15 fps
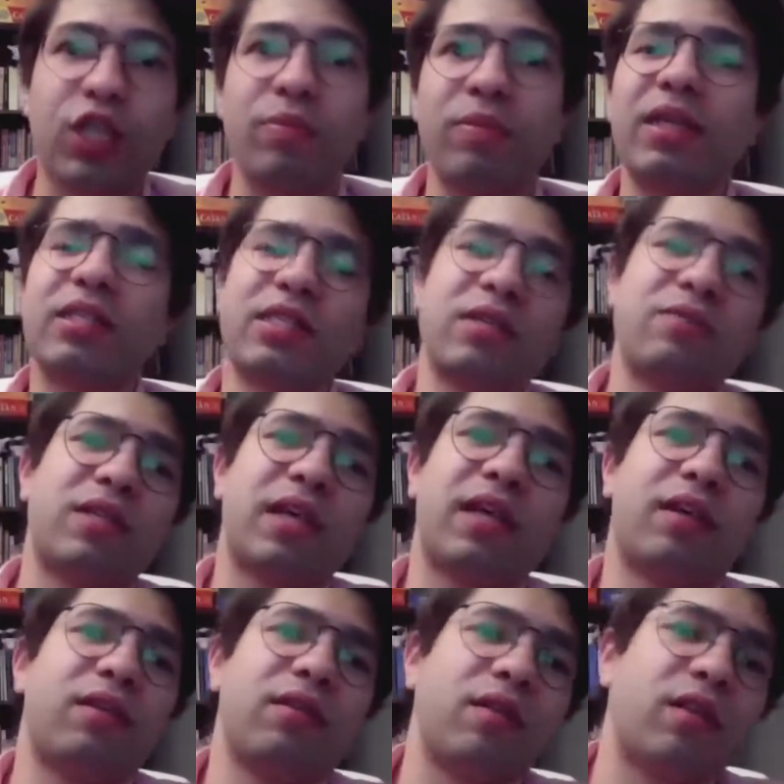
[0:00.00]
to me, it seems
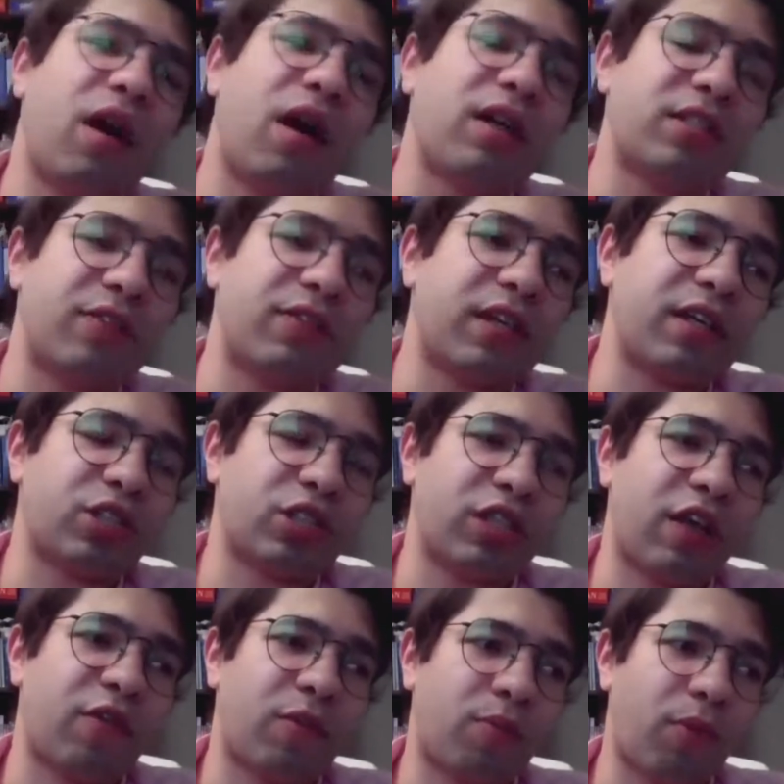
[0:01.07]
like the odds of
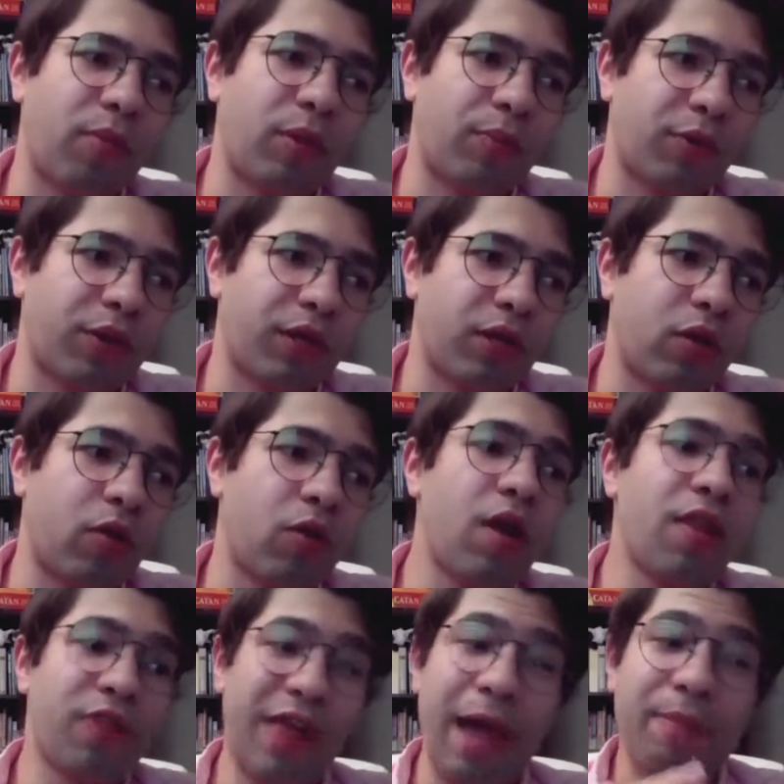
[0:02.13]
intelligent life are probably pretty low.
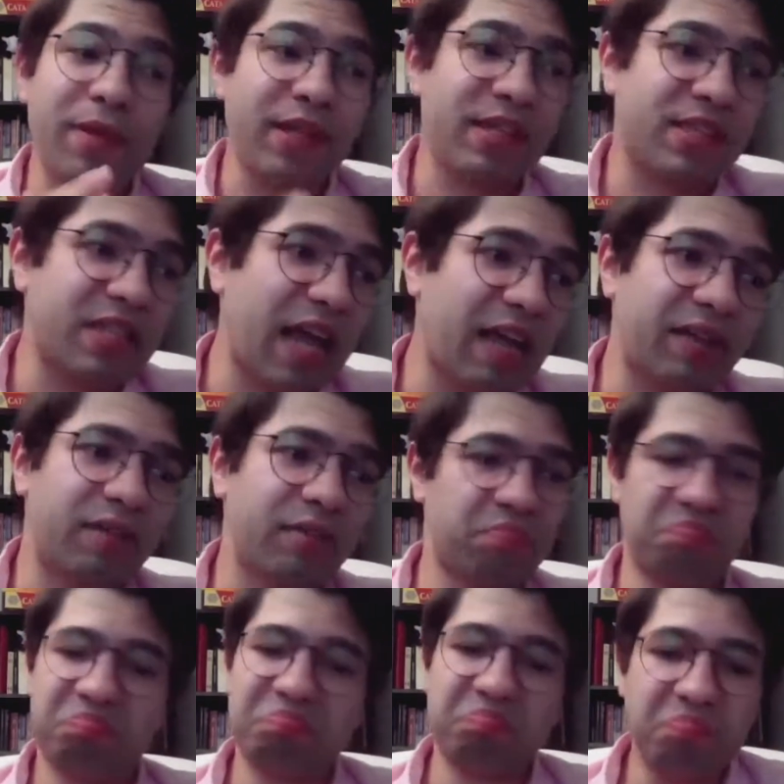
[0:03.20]
That being said,
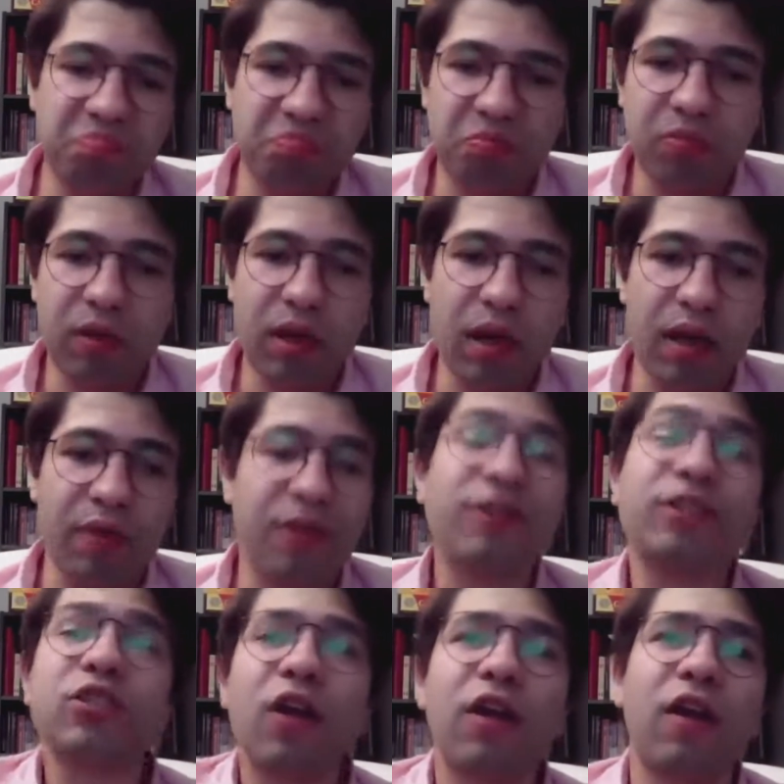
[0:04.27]

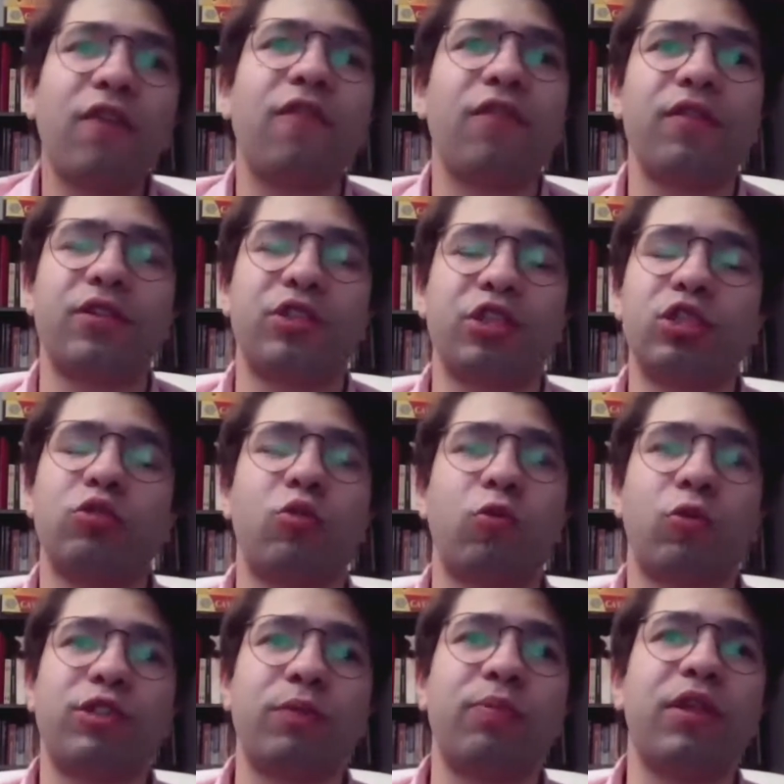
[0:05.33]
there's not enough. There's just
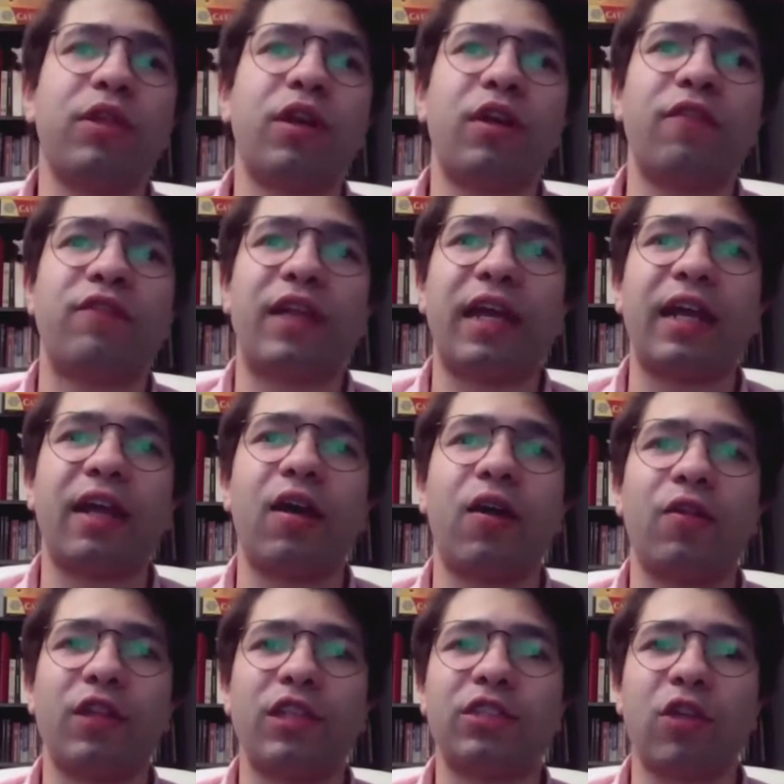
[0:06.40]
simply not enough data
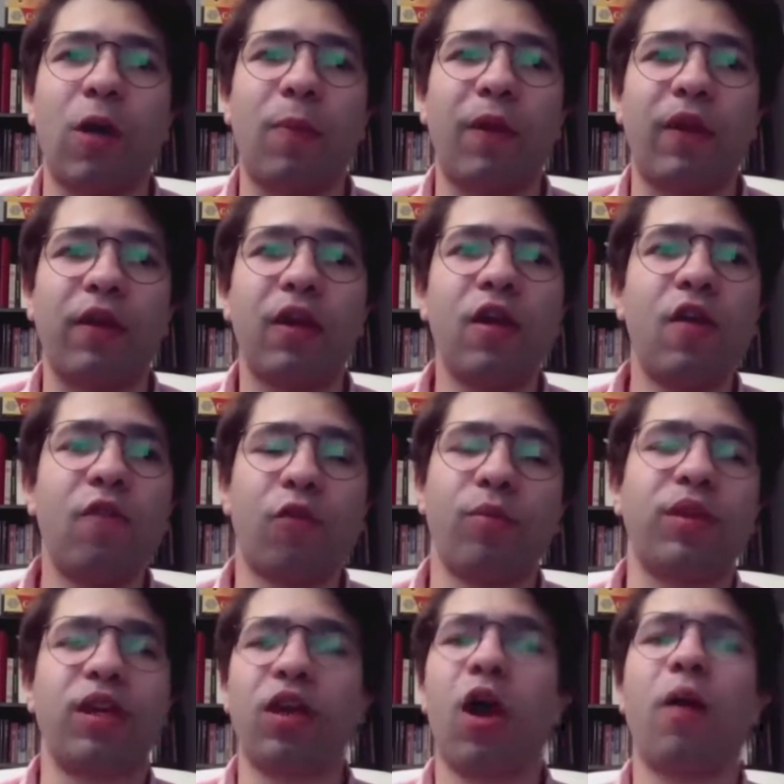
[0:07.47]
on this topic
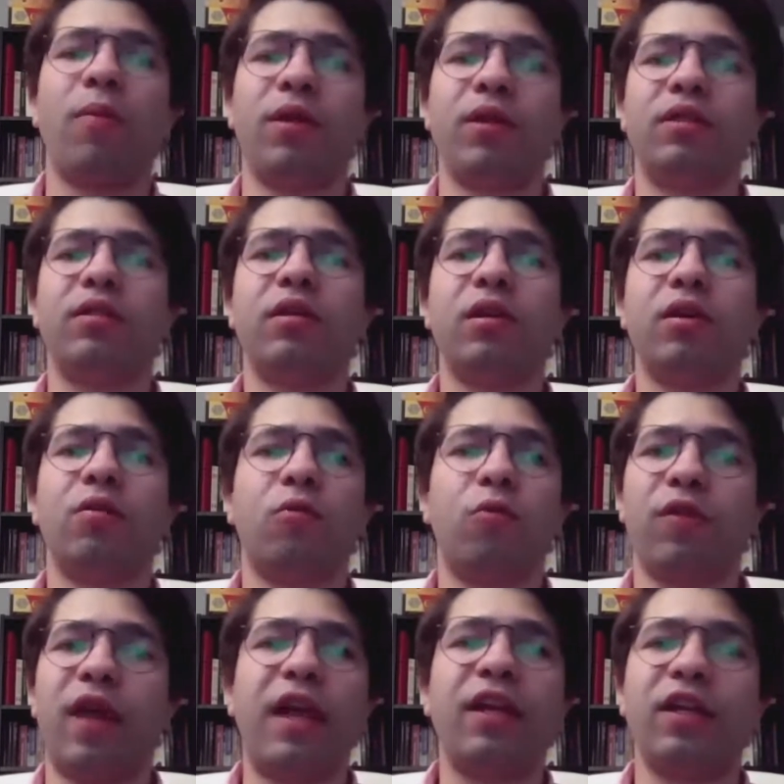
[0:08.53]
for me to comment
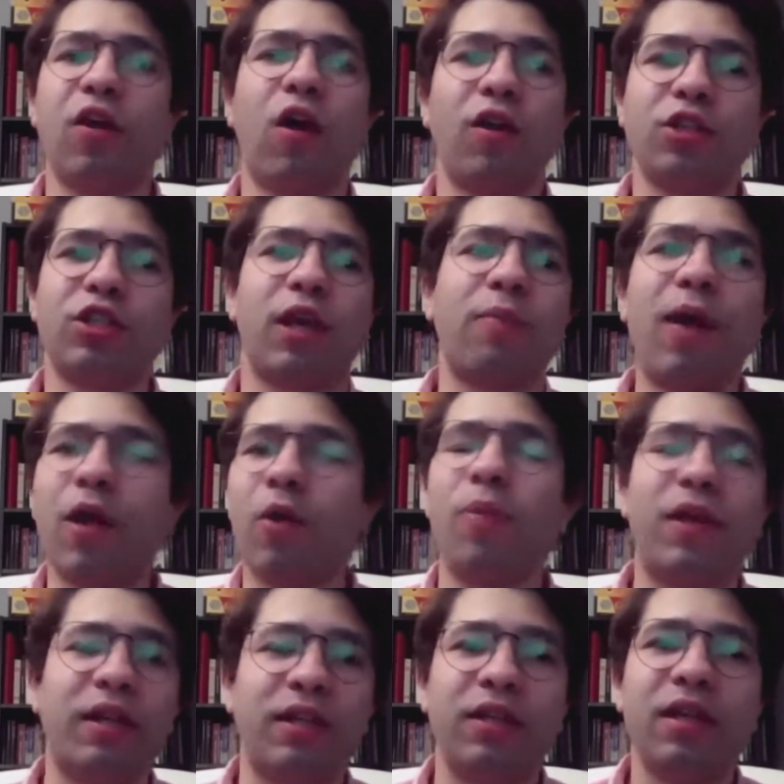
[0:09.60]
with any knowledge. Like my
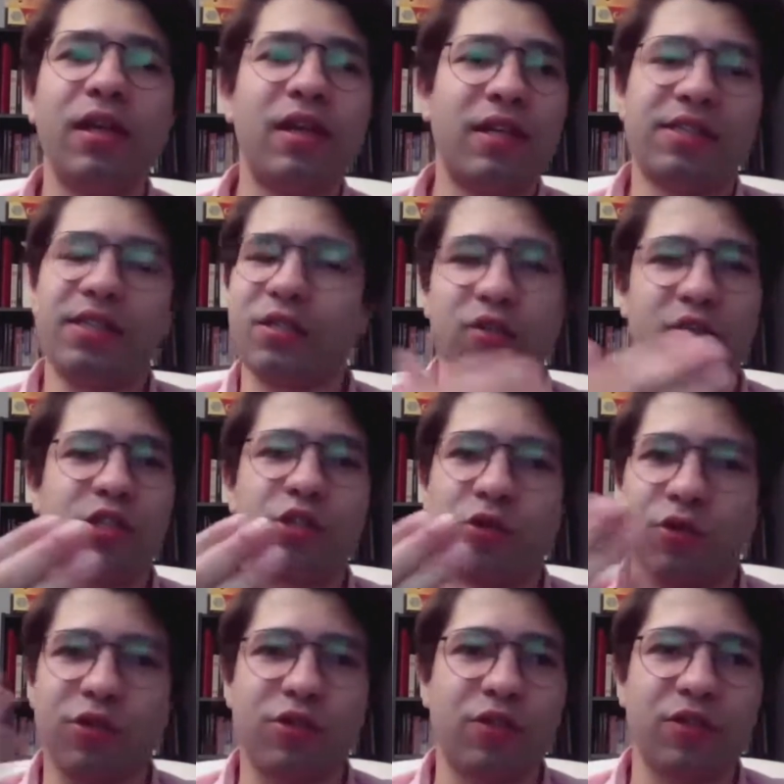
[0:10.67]
opinion is as good as
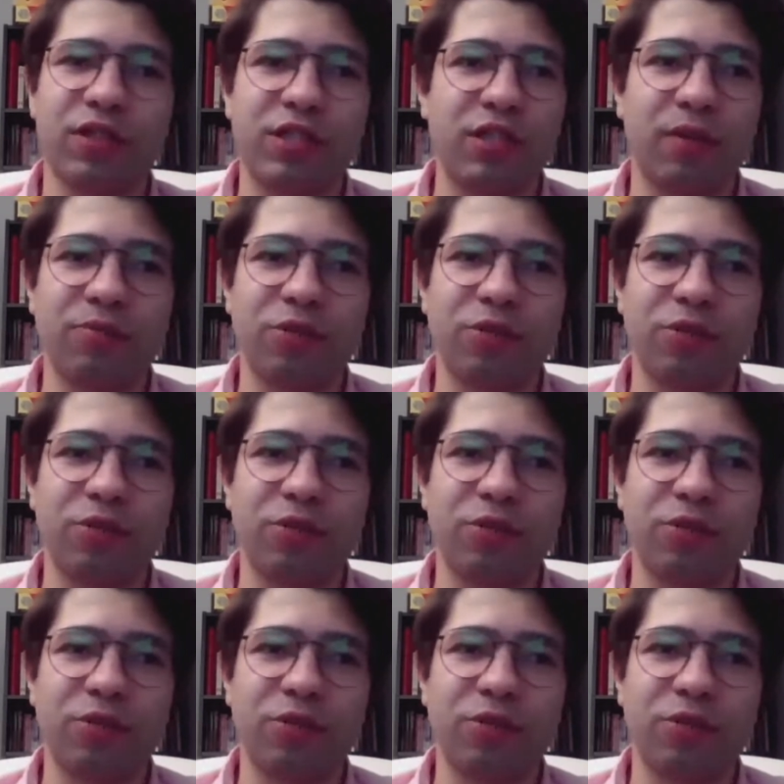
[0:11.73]
yours on this